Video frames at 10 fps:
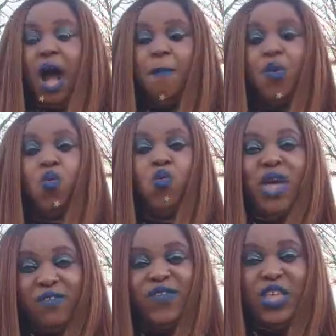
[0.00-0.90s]
come
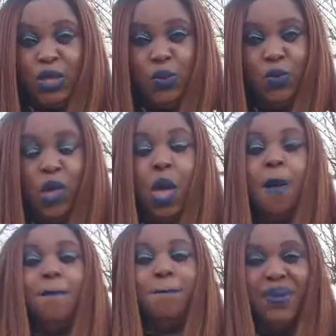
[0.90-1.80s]
with you,
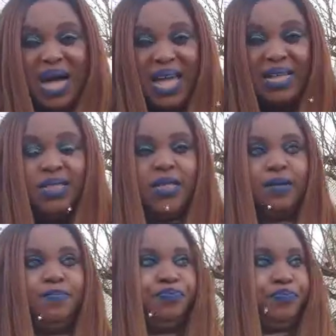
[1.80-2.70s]
but
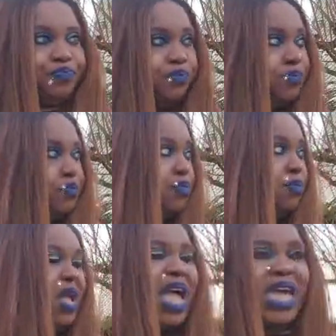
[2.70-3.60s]

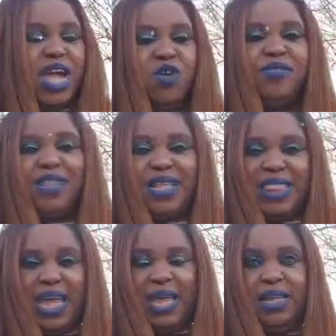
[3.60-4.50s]
here's the
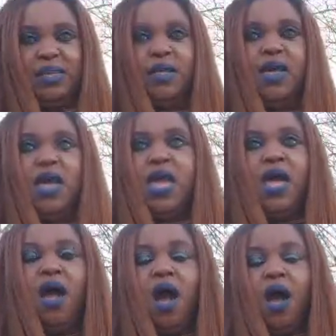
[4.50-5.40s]
thing.
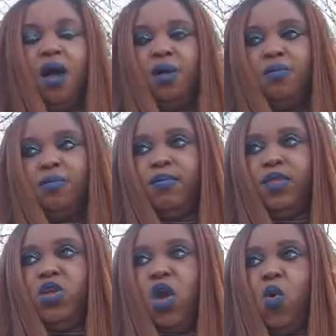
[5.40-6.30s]
Um,
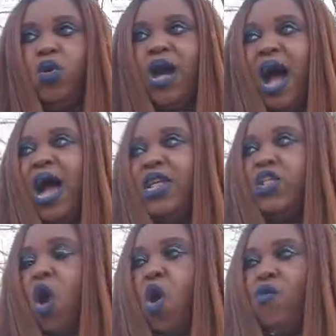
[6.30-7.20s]
you know, God
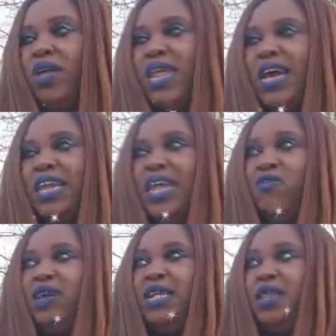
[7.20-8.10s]
is already
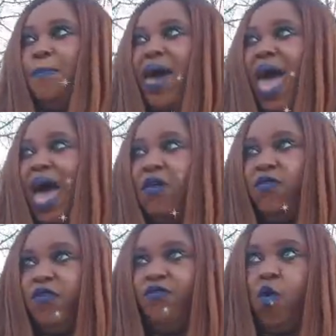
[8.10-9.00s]
clearing the
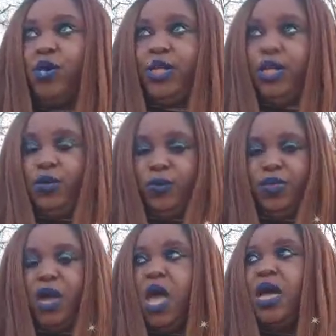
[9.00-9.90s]
path for you.
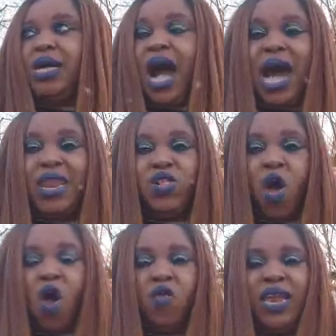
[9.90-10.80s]
God
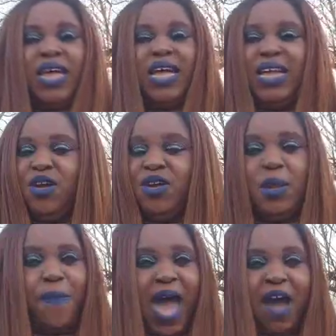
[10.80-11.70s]
is already
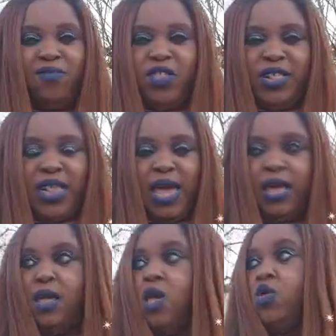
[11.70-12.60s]
clearing the path, she
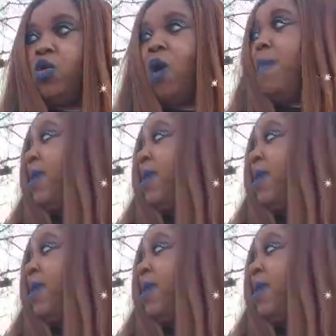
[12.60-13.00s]
said. So